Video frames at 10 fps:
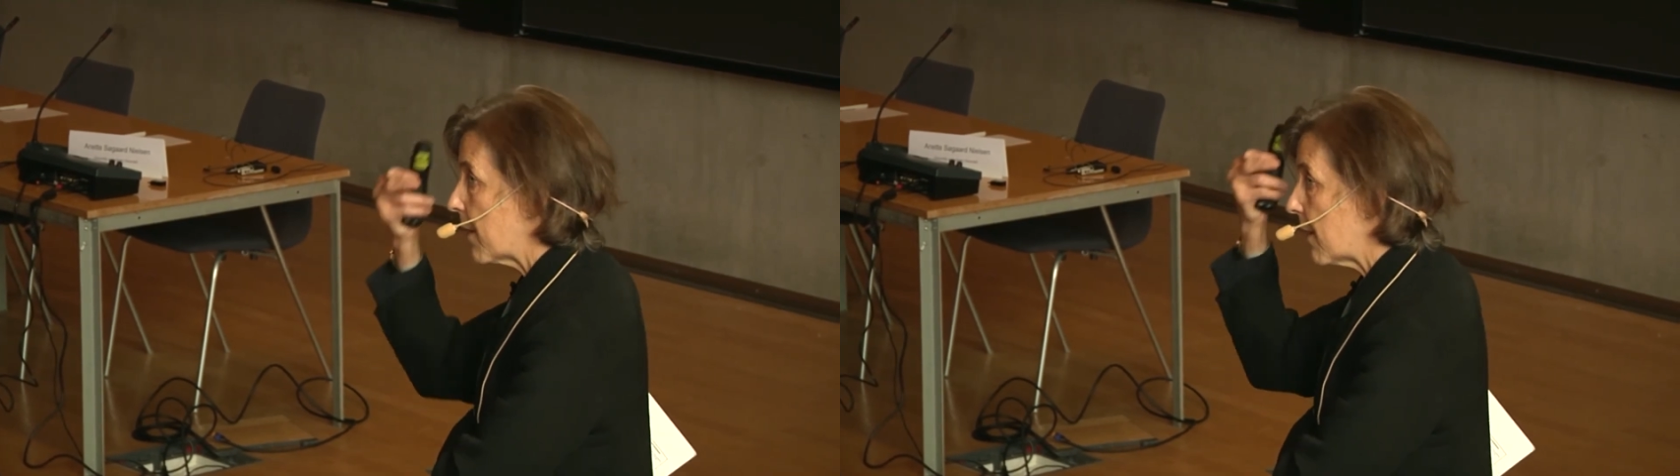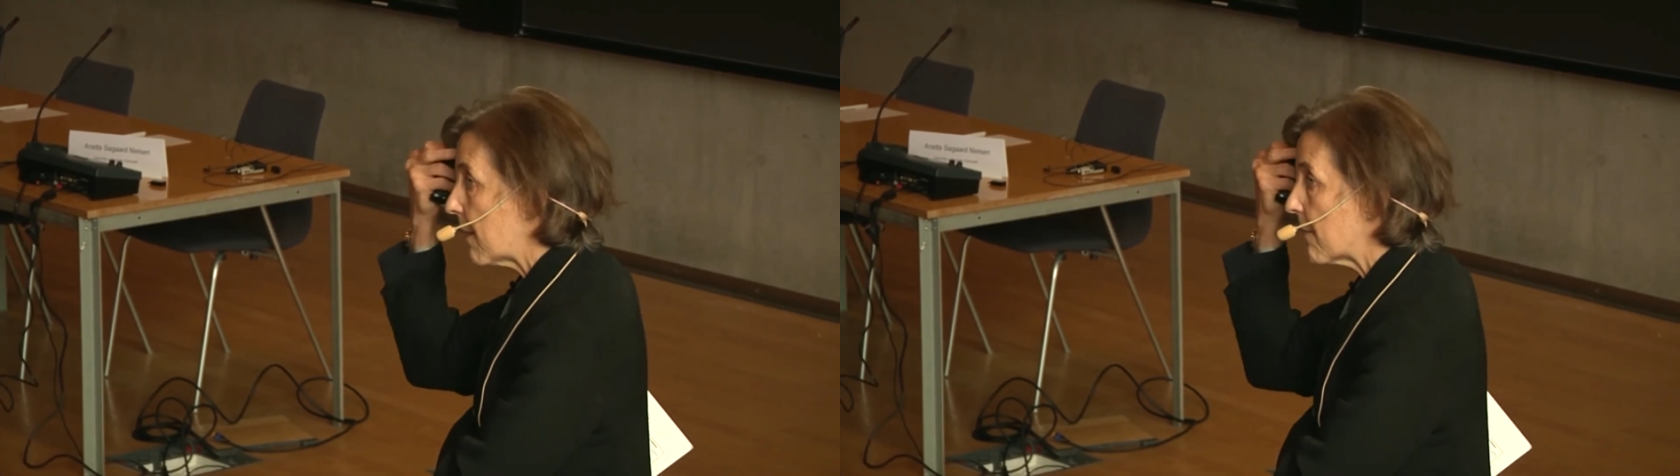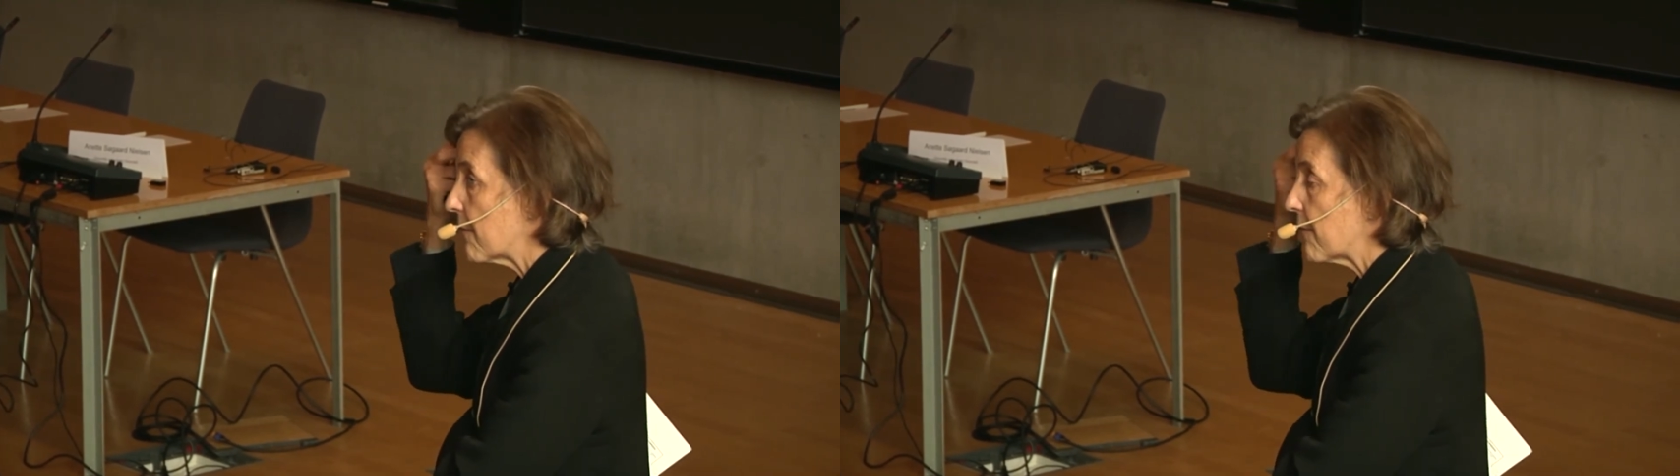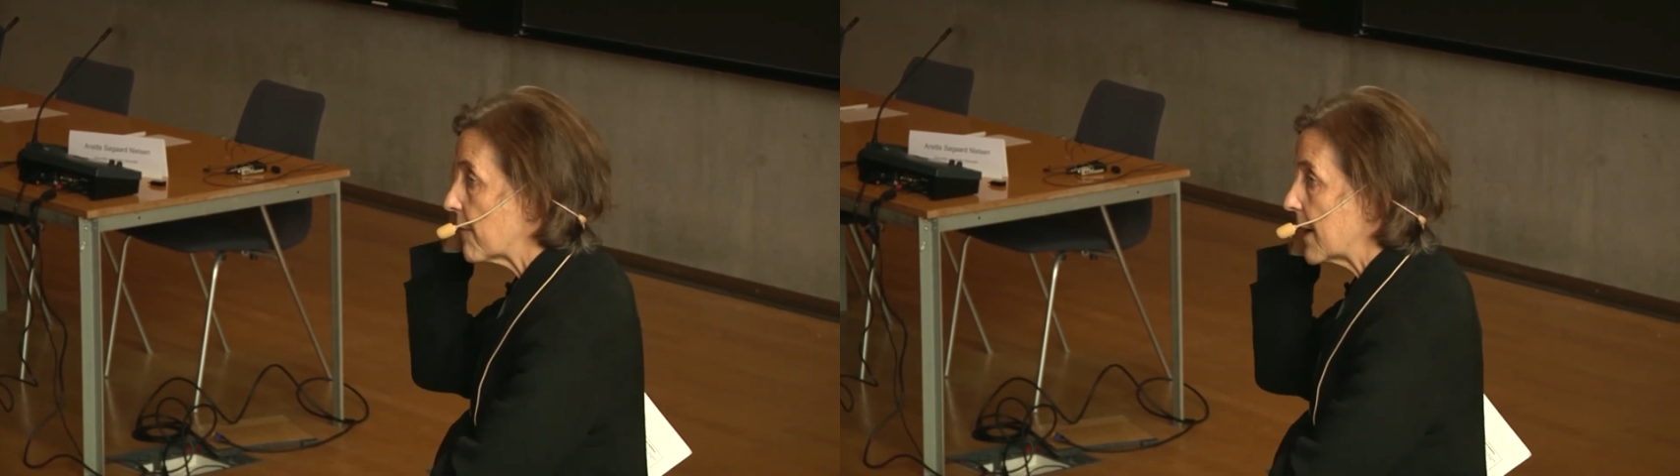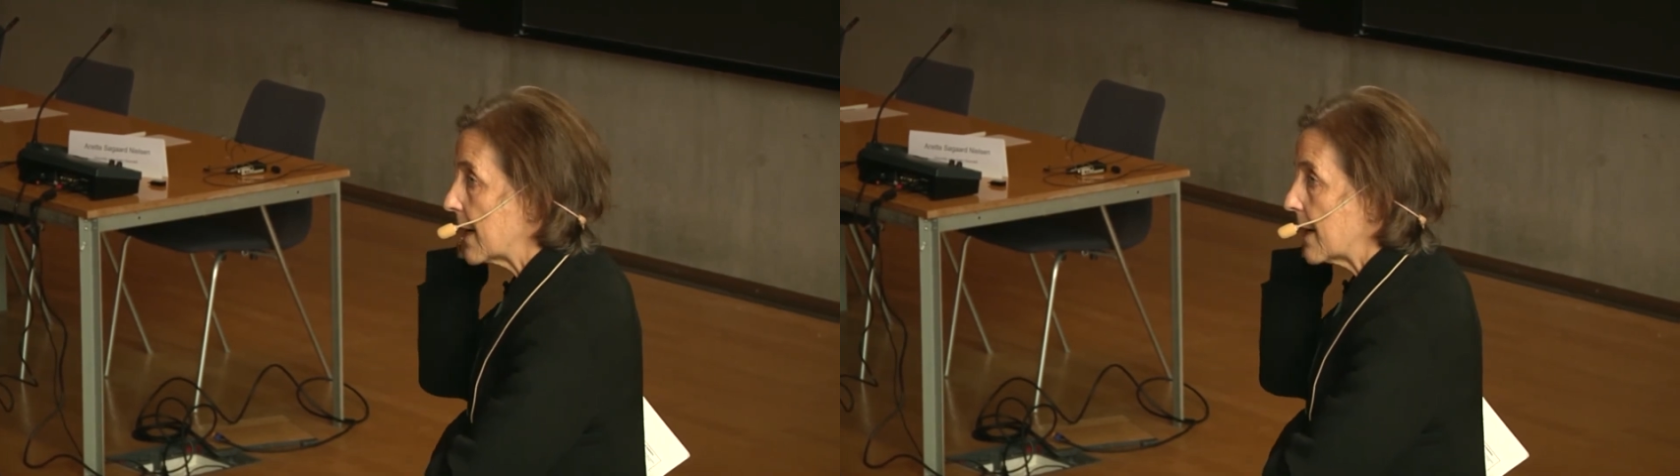of,
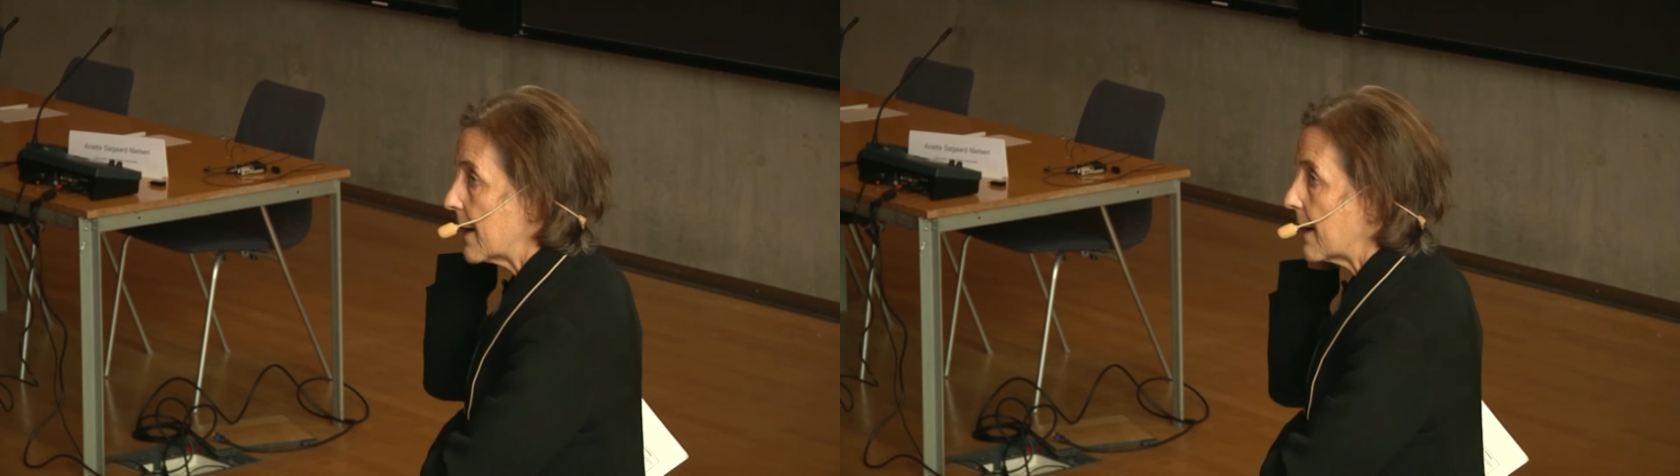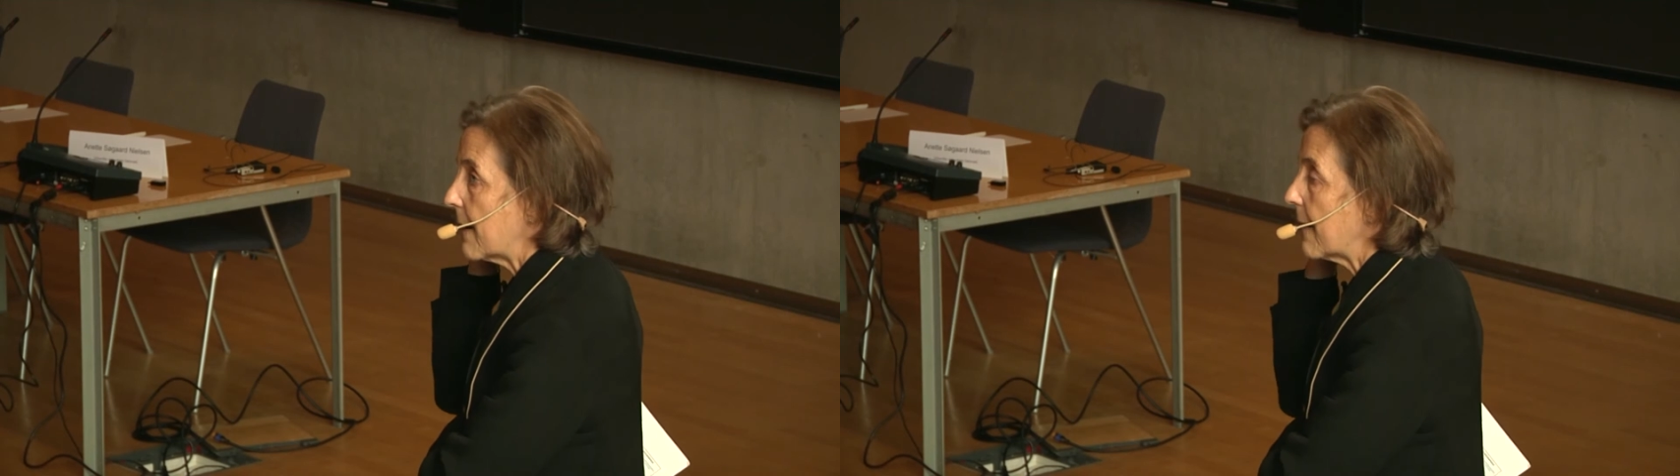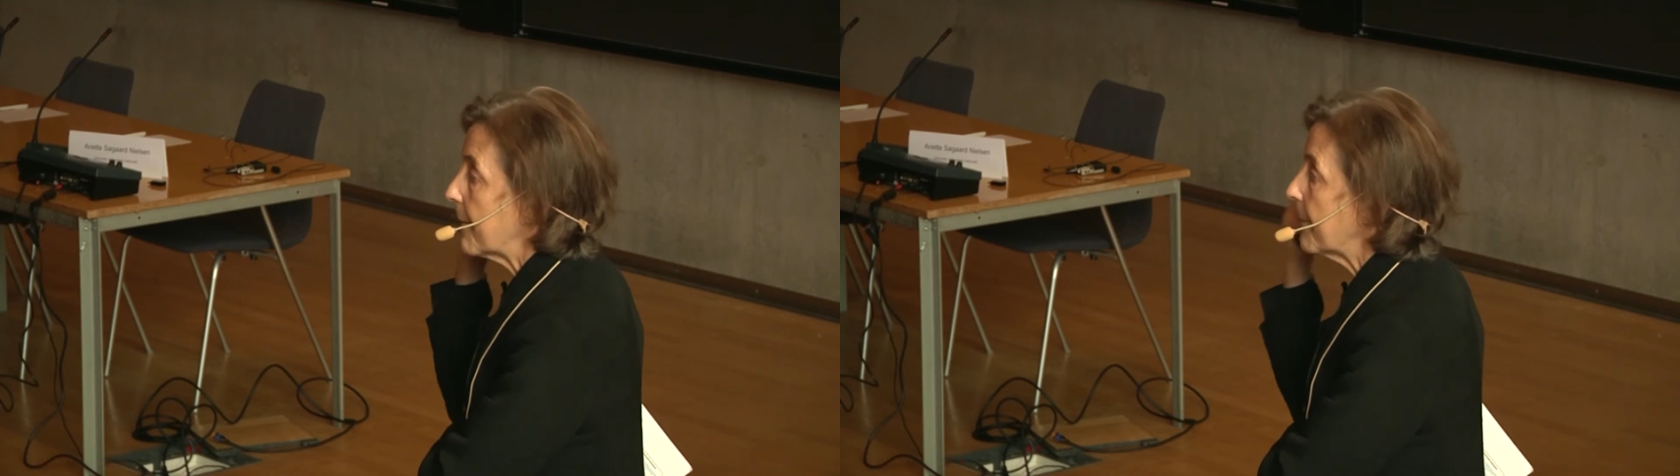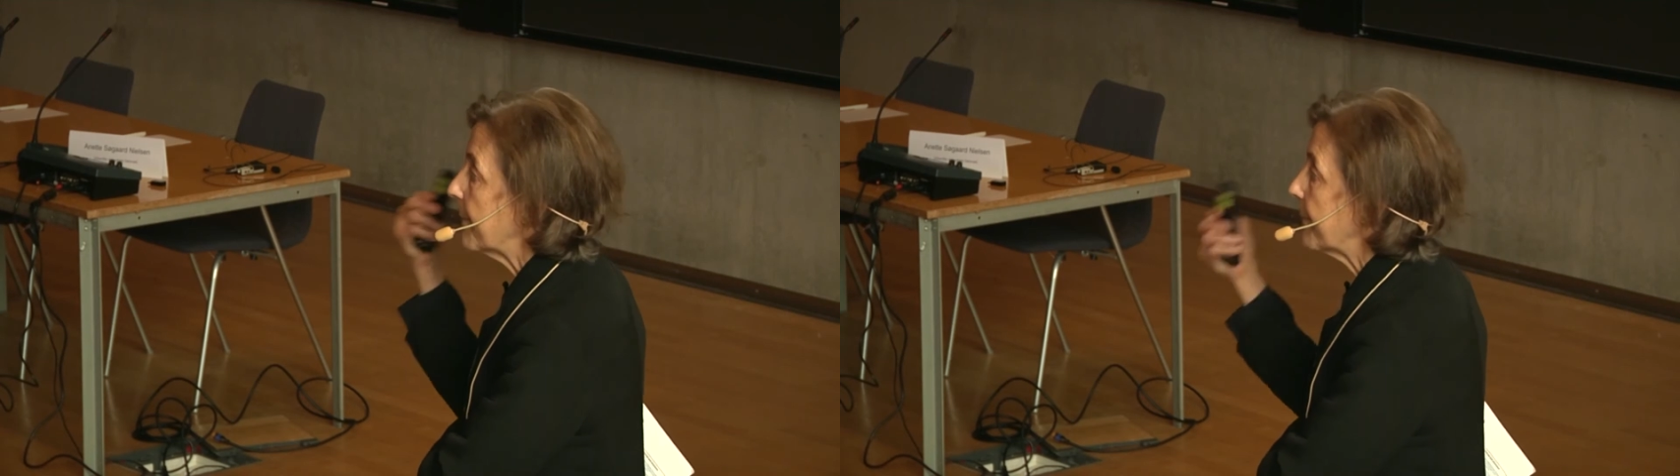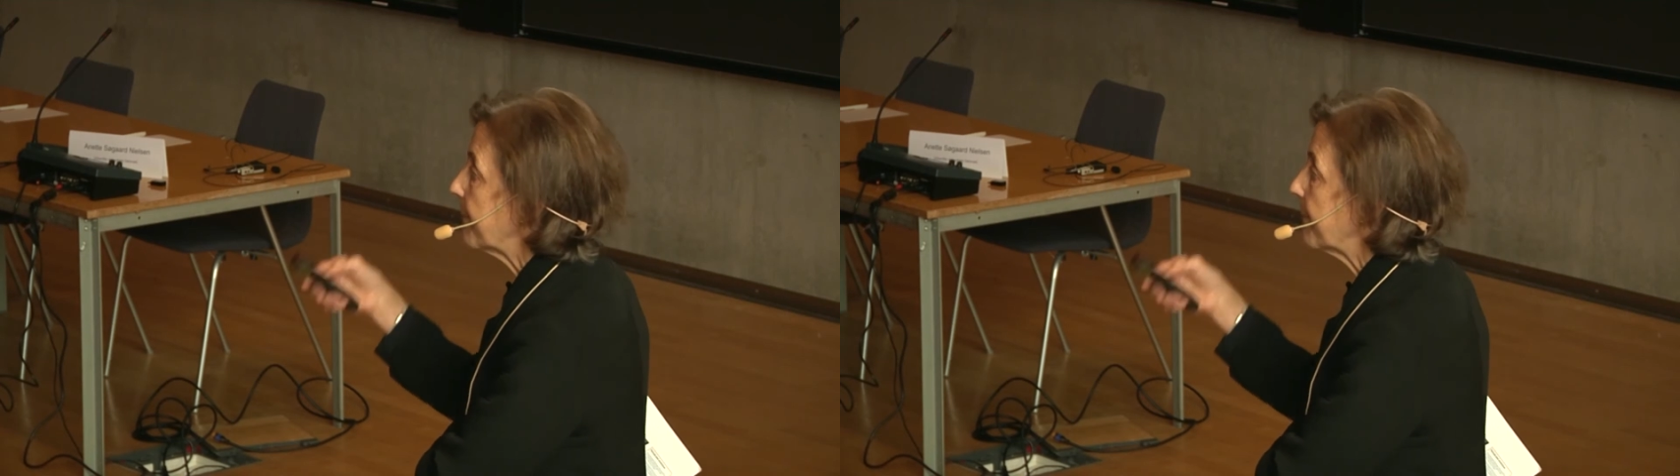um,